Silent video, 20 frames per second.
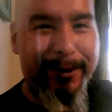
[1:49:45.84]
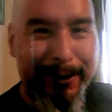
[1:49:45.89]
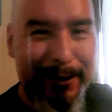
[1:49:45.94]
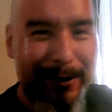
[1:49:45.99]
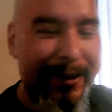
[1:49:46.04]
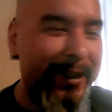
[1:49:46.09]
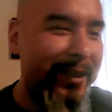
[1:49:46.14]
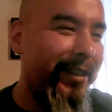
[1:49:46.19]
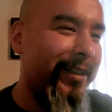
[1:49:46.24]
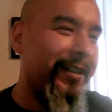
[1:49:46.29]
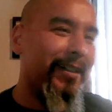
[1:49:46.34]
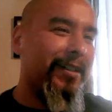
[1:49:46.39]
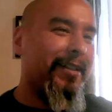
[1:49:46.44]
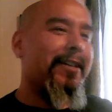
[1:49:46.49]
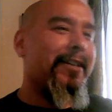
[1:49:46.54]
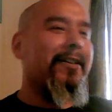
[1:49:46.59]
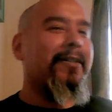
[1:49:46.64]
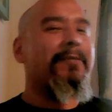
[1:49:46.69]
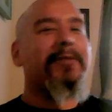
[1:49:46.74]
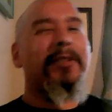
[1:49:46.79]
so,
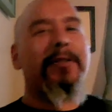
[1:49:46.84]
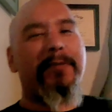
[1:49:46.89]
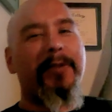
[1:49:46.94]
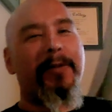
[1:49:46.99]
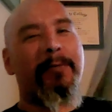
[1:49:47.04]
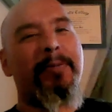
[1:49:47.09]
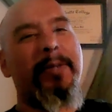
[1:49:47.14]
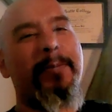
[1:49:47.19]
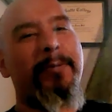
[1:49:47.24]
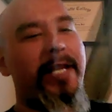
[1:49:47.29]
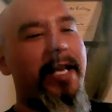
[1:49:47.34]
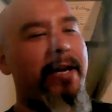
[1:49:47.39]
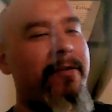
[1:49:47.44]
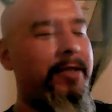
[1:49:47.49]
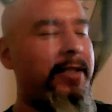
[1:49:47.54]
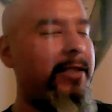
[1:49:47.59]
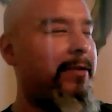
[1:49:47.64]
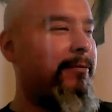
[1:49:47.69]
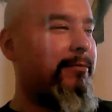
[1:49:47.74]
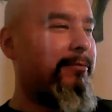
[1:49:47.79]
and if, if, people
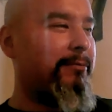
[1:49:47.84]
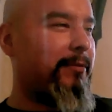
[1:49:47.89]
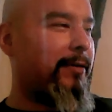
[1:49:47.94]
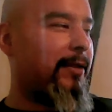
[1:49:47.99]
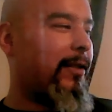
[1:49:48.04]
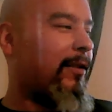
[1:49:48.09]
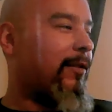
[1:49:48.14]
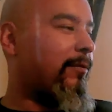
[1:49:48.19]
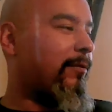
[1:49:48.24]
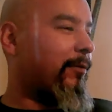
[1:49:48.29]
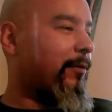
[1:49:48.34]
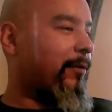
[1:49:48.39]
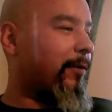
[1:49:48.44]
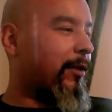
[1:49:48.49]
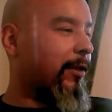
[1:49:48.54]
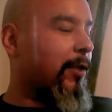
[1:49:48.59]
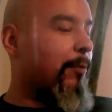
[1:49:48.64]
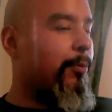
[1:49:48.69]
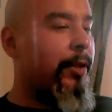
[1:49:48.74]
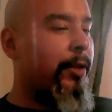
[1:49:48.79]
have any
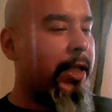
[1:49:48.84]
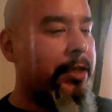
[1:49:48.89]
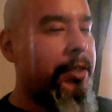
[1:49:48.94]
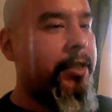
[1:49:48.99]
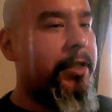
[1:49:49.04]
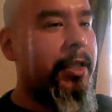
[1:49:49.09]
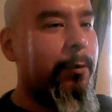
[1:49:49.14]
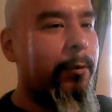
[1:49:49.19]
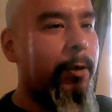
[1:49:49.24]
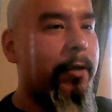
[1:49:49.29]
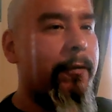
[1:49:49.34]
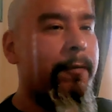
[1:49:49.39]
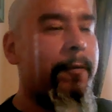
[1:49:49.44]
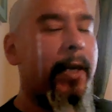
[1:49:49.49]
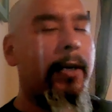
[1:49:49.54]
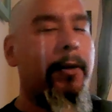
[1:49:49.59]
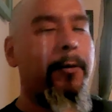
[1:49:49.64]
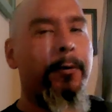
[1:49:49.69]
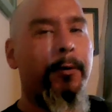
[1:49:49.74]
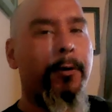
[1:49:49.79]
complaints that they want
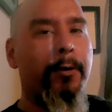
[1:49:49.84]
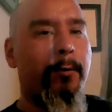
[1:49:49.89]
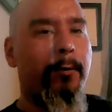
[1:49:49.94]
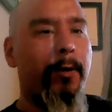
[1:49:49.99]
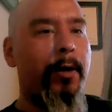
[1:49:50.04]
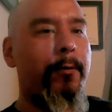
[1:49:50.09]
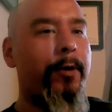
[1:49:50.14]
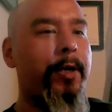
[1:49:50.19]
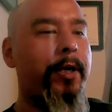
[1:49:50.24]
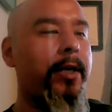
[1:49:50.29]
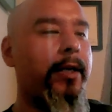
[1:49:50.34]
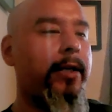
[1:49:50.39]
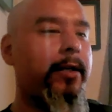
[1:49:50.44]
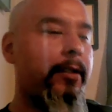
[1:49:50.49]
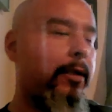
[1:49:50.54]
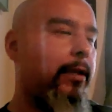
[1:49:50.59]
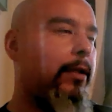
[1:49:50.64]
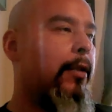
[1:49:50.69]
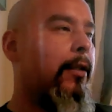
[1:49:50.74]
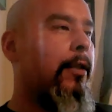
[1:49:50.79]
to file through the right
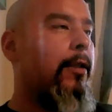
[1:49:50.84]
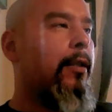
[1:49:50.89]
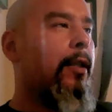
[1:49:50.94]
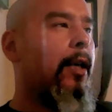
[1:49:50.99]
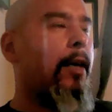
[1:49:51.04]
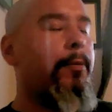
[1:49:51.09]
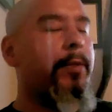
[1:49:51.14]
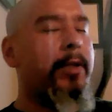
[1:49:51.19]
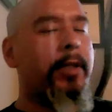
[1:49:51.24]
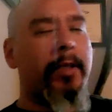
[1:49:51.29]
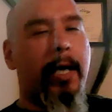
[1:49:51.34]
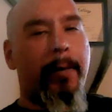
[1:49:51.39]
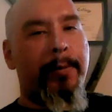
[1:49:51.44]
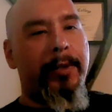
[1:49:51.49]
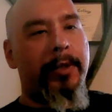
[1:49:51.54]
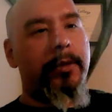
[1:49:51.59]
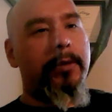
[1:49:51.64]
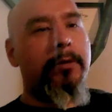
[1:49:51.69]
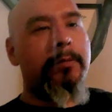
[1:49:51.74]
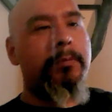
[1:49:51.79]
way, I'll be
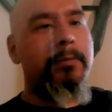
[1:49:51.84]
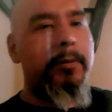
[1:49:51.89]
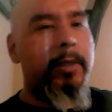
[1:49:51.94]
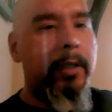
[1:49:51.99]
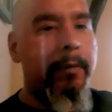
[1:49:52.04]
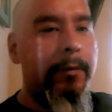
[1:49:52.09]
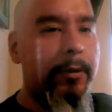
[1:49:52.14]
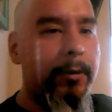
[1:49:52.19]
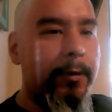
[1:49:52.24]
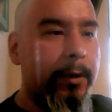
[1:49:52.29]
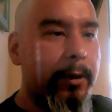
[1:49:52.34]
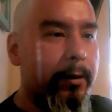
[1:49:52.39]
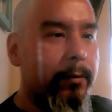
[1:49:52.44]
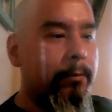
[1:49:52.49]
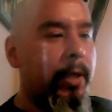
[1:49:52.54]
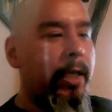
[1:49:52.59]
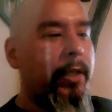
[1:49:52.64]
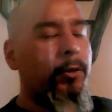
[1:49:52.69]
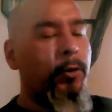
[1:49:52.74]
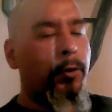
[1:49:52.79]
happy to give you
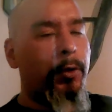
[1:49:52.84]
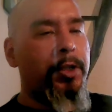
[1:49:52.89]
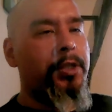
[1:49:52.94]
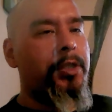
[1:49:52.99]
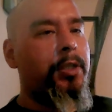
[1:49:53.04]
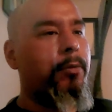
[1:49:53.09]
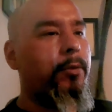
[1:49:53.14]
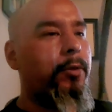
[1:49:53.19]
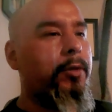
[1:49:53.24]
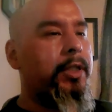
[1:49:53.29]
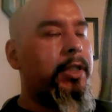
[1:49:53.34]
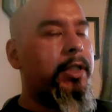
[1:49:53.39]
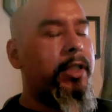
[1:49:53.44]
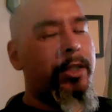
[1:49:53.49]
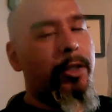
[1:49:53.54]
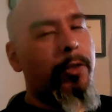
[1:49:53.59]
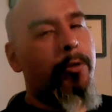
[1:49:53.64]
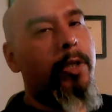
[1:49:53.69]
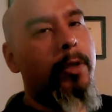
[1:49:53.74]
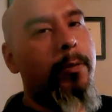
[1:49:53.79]
the, my attorney's number and
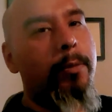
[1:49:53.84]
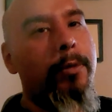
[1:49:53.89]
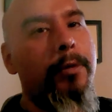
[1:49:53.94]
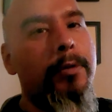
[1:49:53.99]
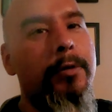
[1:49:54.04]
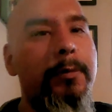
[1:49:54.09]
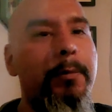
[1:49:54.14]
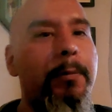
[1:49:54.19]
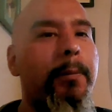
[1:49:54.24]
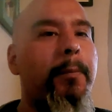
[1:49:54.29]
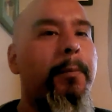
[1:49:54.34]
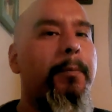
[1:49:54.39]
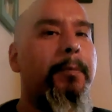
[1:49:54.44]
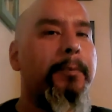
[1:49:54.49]
EEO numbers.